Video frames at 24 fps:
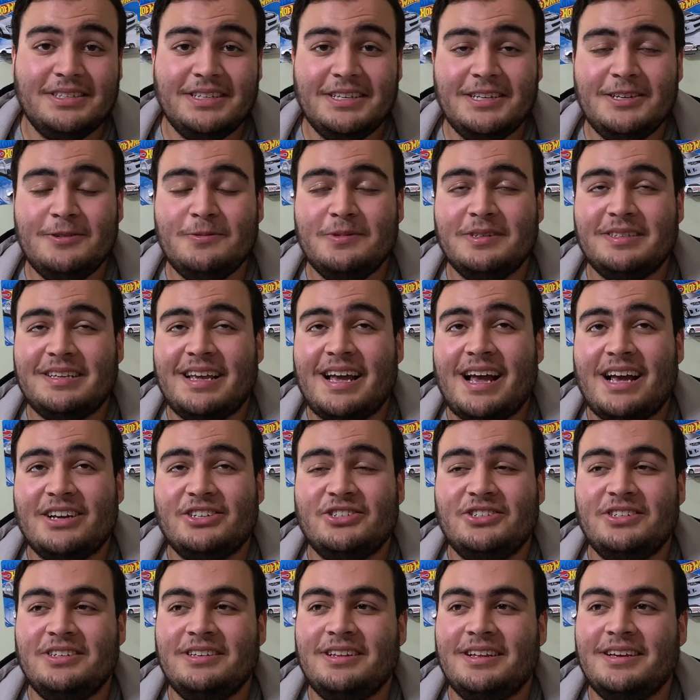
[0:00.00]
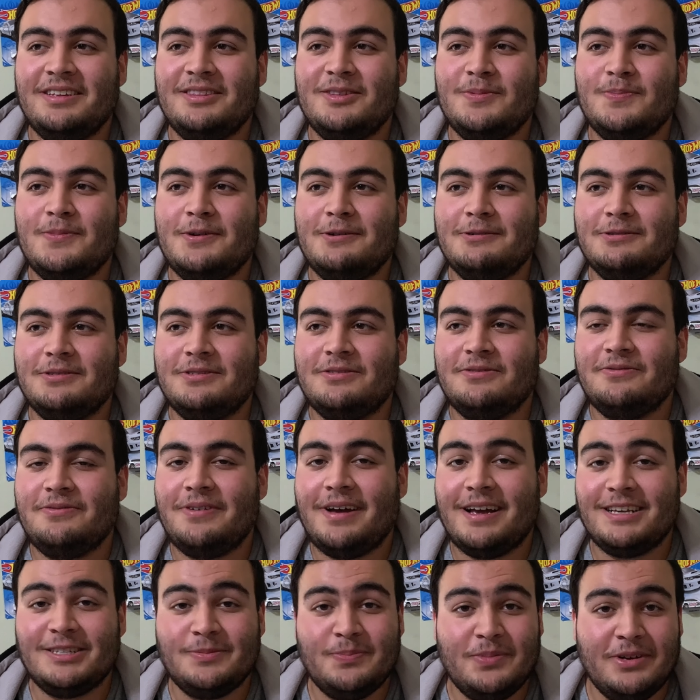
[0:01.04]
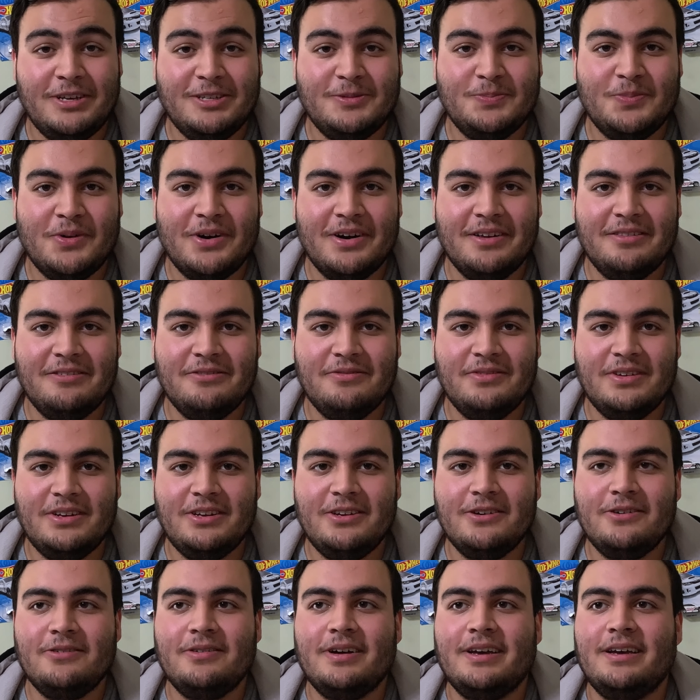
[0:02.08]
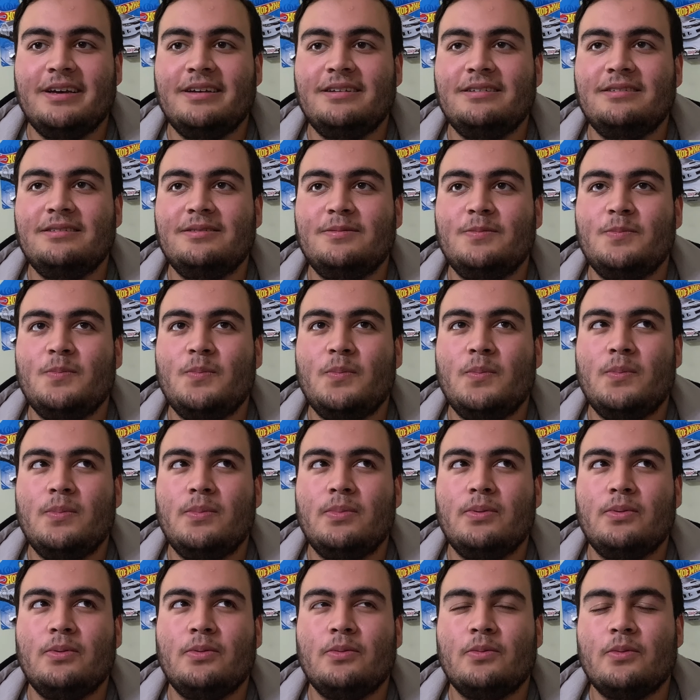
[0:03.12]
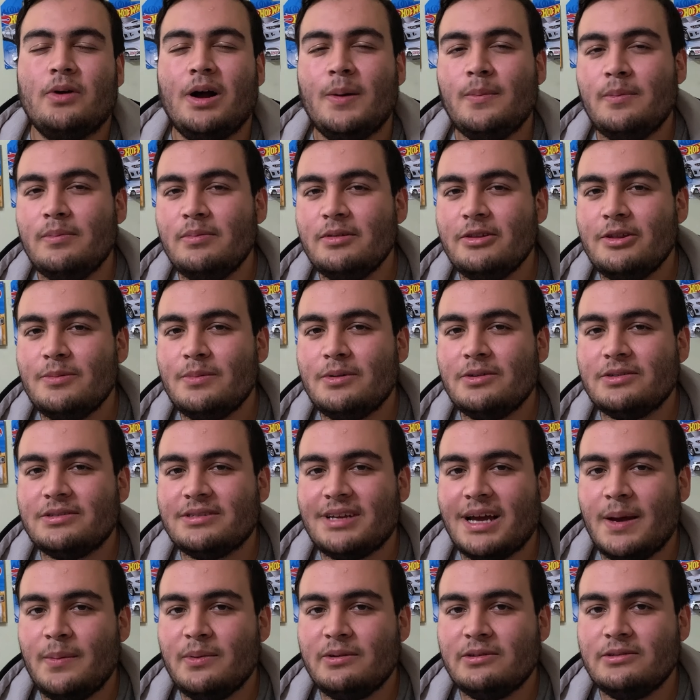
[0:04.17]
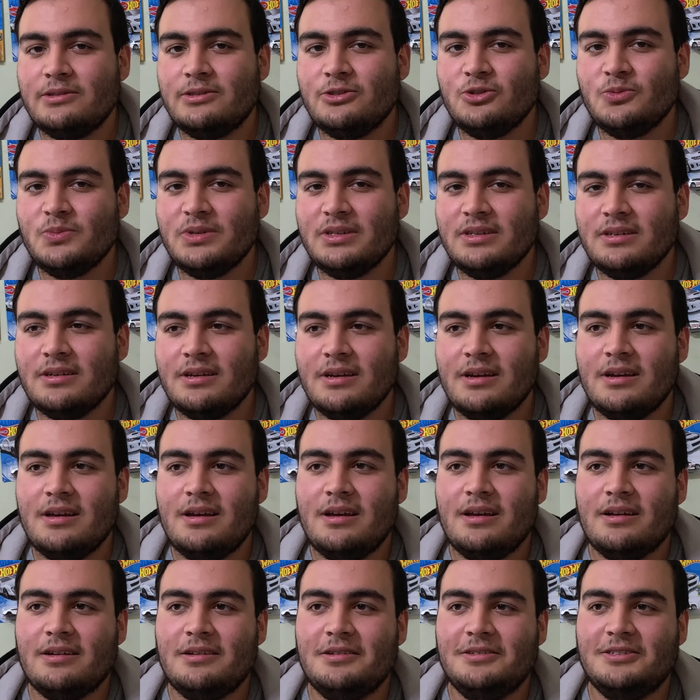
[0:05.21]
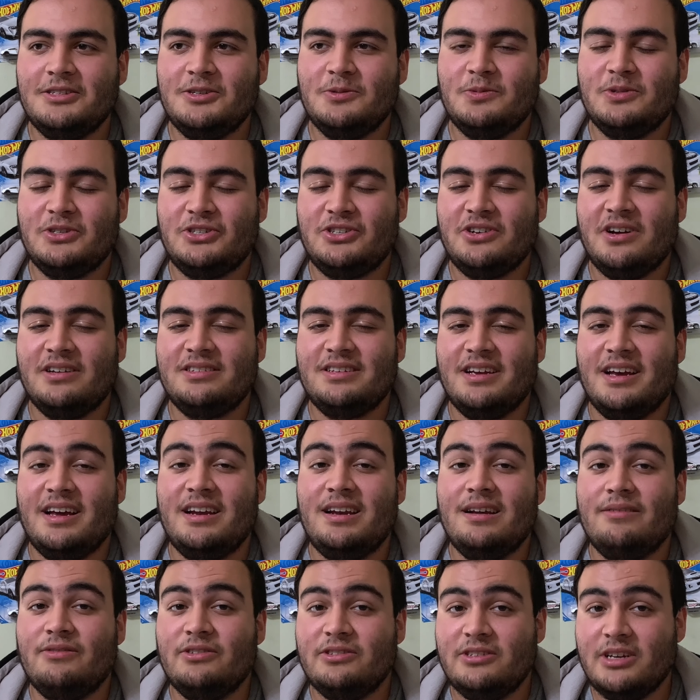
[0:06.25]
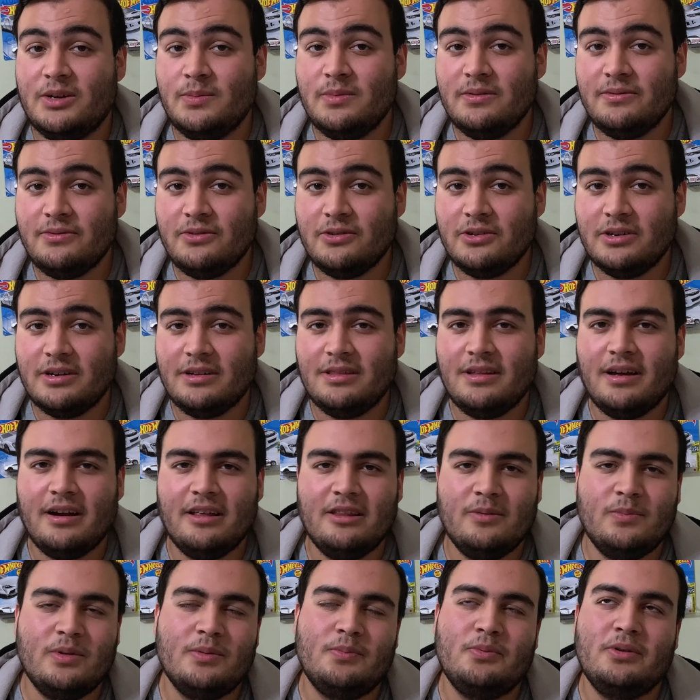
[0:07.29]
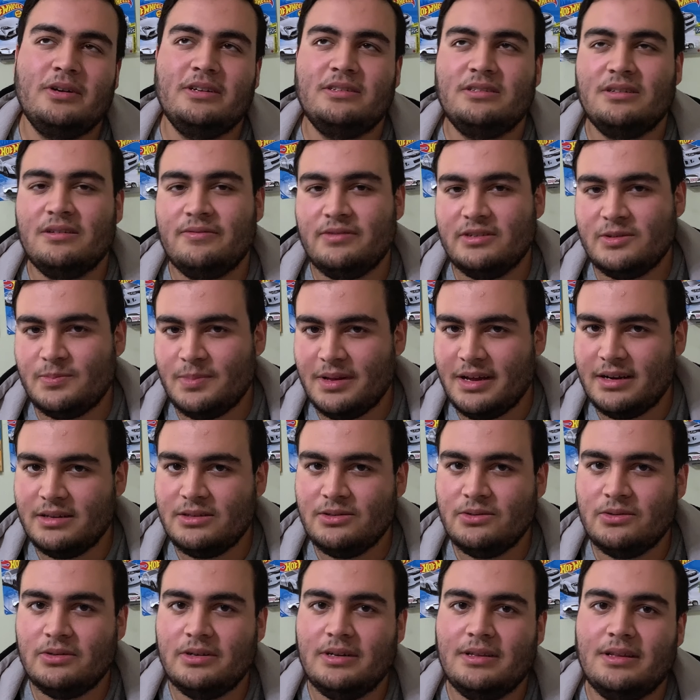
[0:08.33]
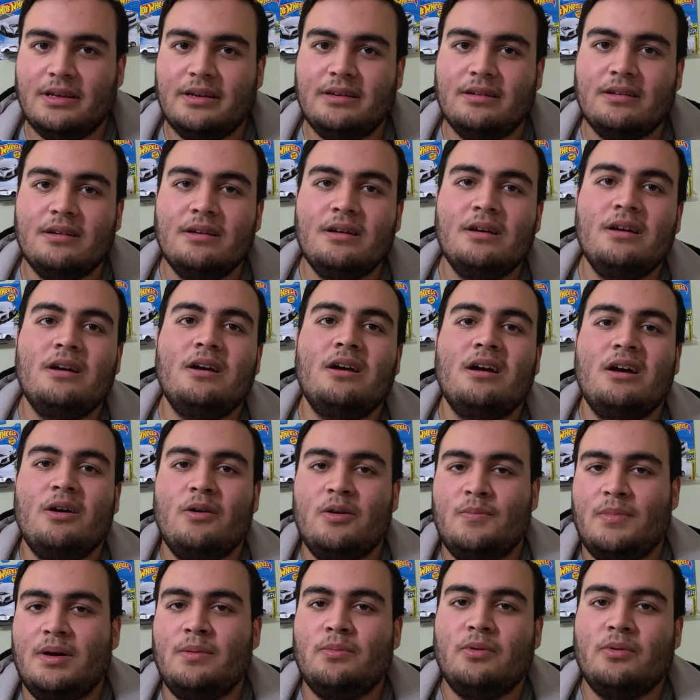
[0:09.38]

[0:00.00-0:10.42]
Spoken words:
scene was actually the most fast-paced part of the video, and probably the most time-consuming, because there were shots I had never done before. A lot of them are pretty self-explanatory. Like when my